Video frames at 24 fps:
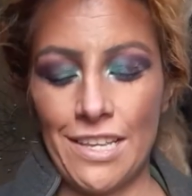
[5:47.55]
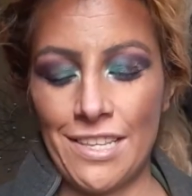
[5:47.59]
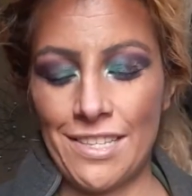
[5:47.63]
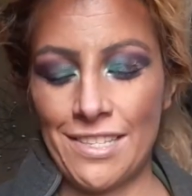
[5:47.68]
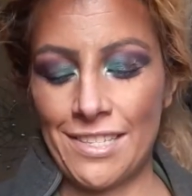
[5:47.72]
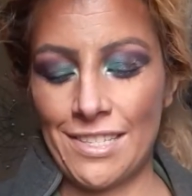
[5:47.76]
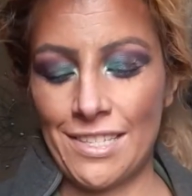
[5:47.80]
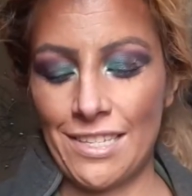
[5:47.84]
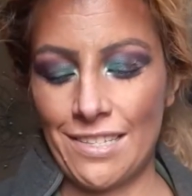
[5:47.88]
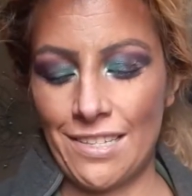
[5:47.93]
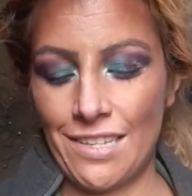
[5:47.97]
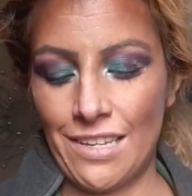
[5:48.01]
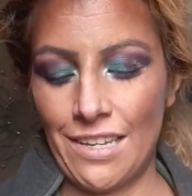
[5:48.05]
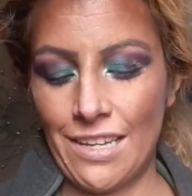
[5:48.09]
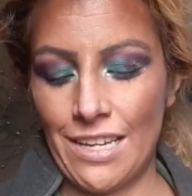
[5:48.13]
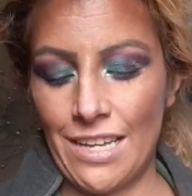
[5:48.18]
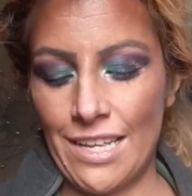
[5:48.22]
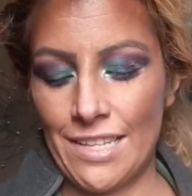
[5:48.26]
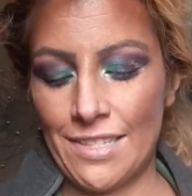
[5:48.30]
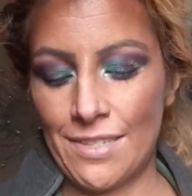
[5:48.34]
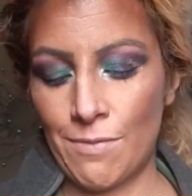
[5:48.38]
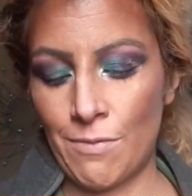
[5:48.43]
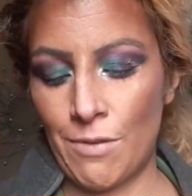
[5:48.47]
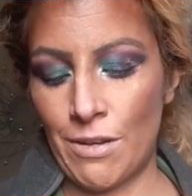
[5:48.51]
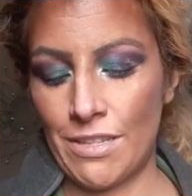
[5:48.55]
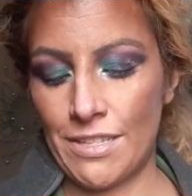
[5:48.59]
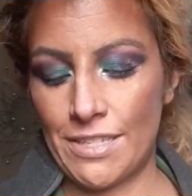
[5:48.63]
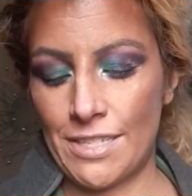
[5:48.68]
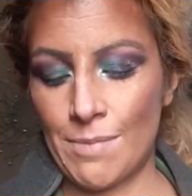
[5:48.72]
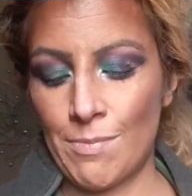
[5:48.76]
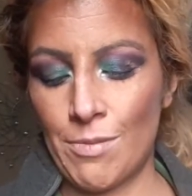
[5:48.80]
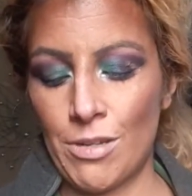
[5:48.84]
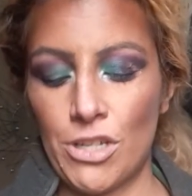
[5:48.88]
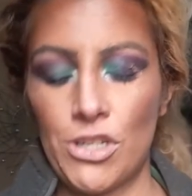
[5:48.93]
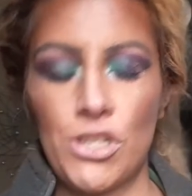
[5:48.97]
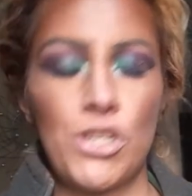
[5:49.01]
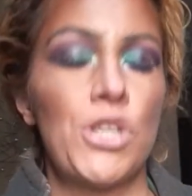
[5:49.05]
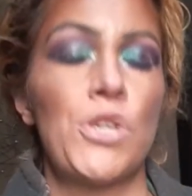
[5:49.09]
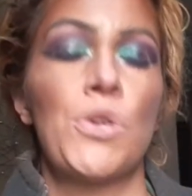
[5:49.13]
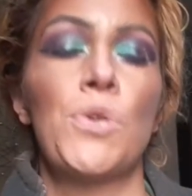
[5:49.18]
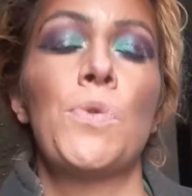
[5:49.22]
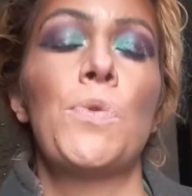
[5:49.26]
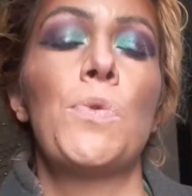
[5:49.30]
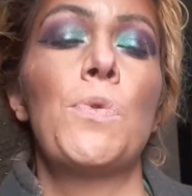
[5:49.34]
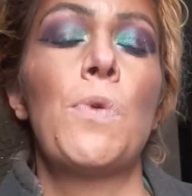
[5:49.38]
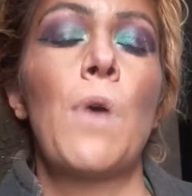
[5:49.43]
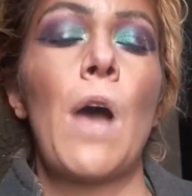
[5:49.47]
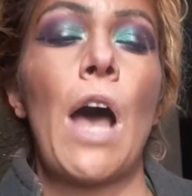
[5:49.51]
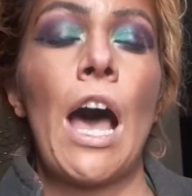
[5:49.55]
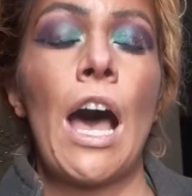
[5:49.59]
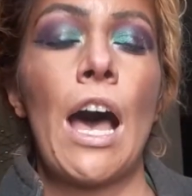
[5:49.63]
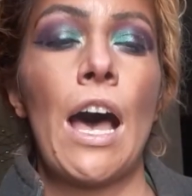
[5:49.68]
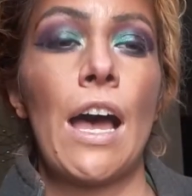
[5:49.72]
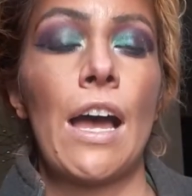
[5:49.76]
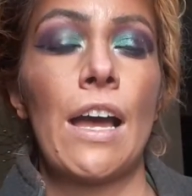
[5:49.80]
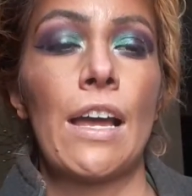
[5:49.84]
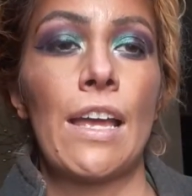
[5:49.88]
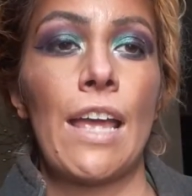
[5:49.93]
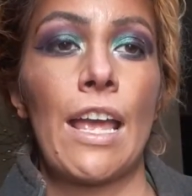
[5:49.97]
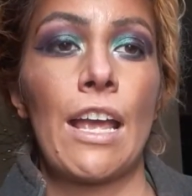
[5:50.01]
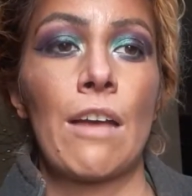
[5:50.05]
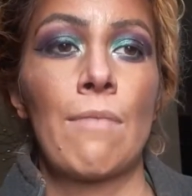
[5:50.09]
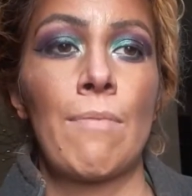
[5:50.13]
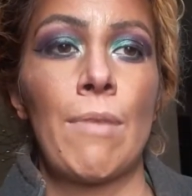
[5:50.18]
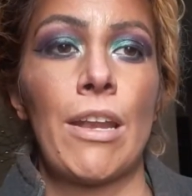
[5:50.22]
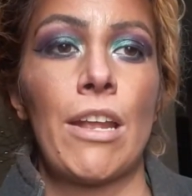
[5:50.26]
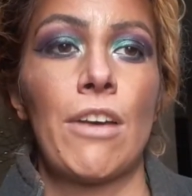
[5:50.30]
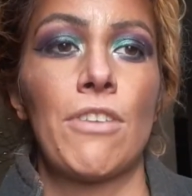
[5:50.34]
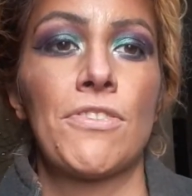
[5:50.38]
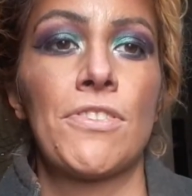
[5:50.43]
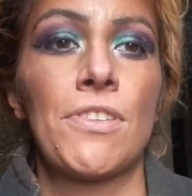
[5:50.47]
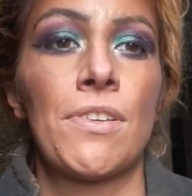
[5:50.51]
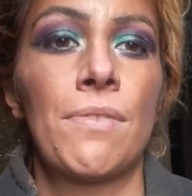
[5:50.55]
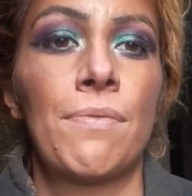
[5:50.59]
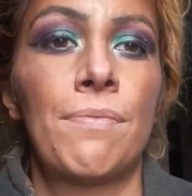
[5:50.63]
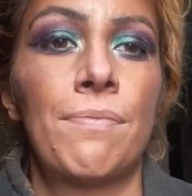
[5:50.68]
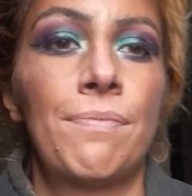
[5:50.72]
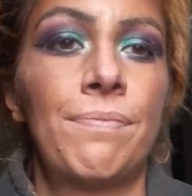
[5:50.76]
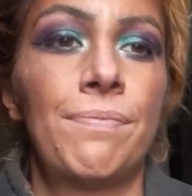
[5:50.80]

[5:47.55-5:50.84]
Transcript: It's it's, it's one similar to uh, hang on my nose